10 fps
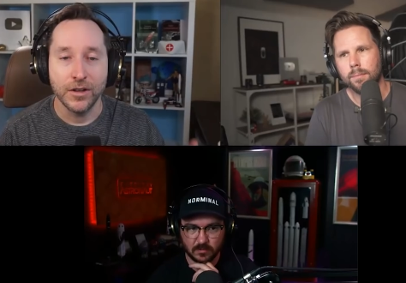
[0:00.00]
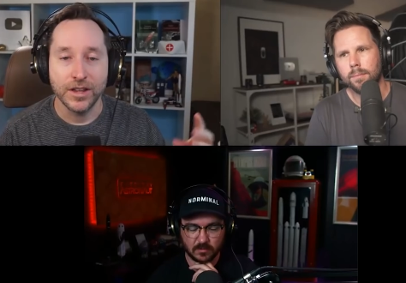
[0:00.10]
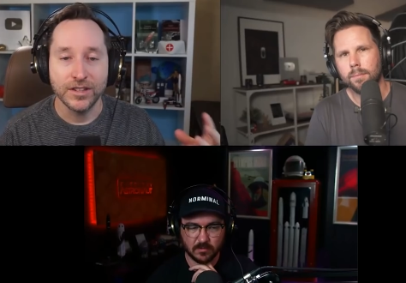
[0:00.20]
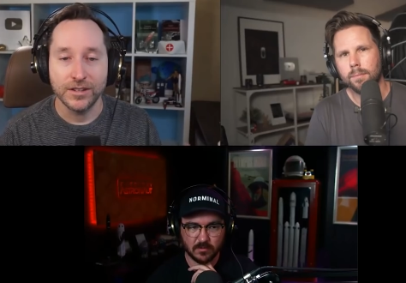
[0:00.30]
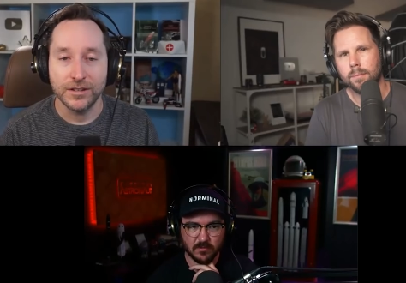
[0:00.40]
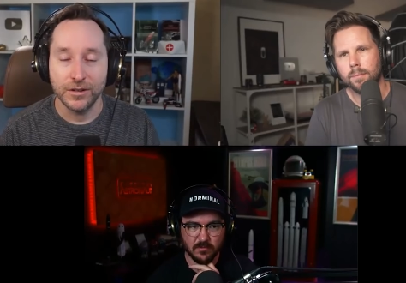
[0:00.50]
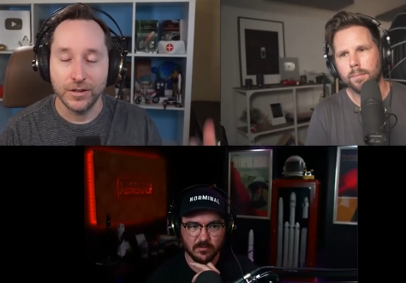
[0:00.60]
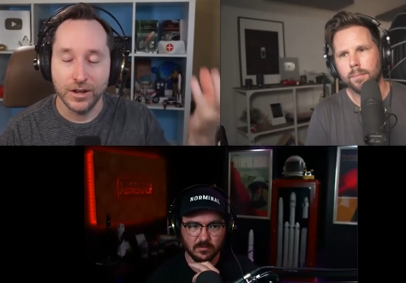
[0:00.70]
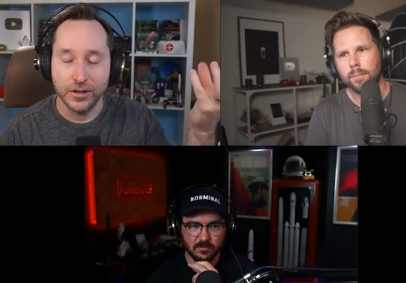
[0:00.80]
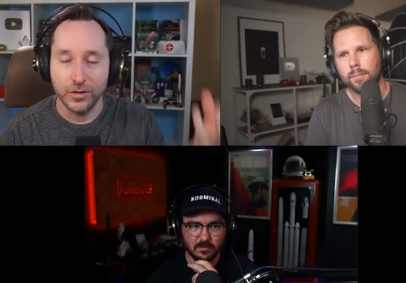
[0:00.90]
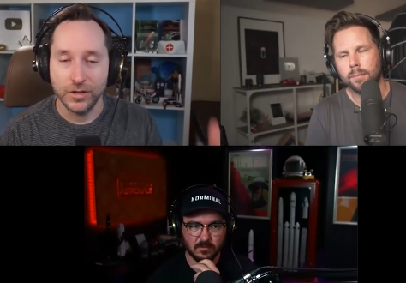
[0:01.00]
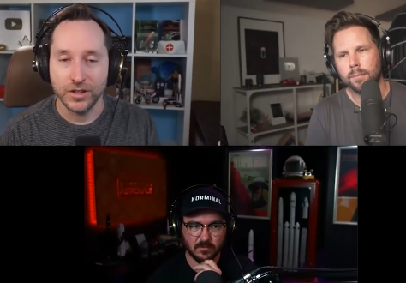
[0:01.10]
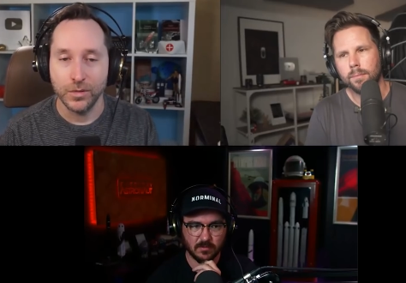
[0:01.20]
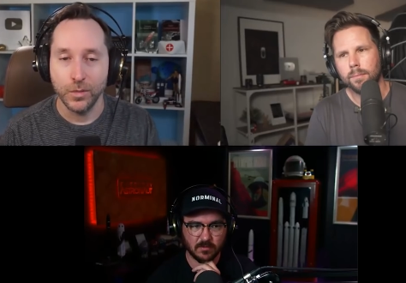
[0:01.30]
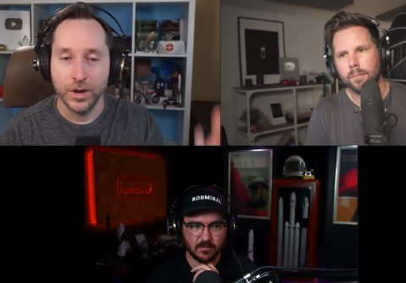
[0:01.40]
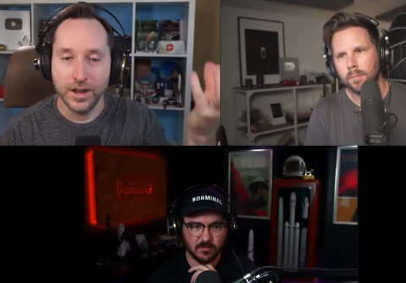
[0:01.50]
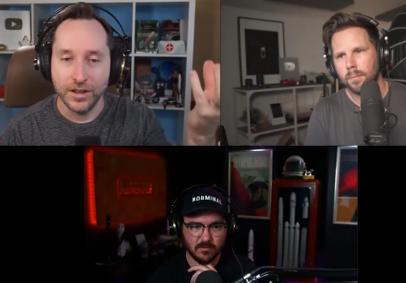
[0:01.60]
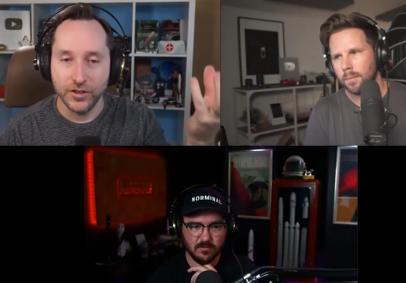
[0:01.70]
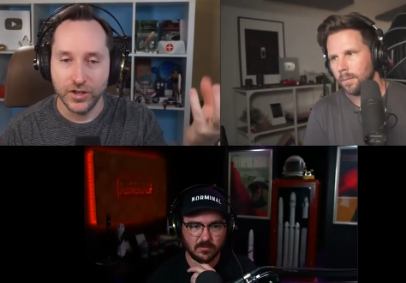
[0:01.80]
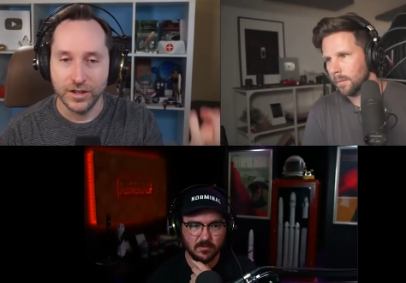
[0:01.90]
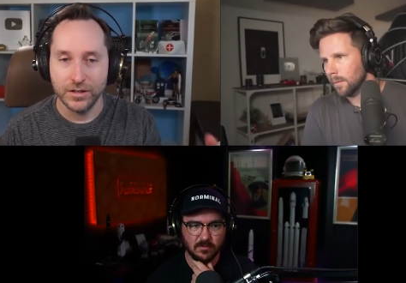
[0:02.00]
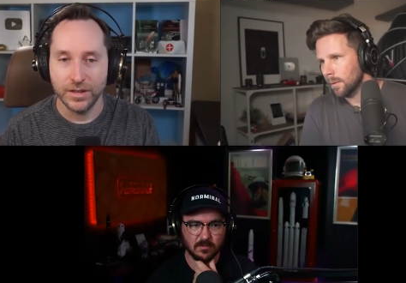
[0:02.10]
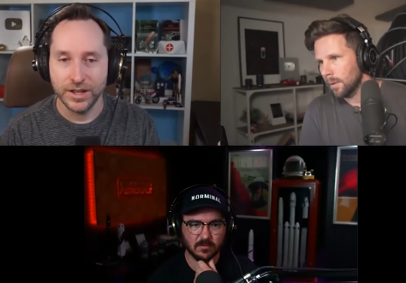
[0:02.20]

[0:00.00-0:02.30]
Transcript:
Speaker 1: are they still going to do just the one engine